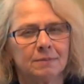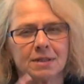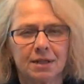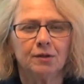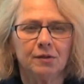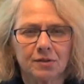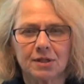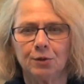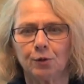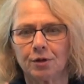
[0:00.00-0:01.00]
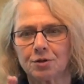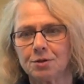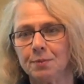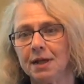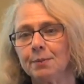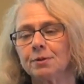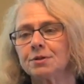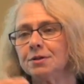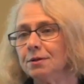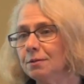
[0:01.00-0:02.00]
skills in order to be able
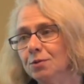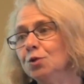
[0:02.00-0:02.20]
to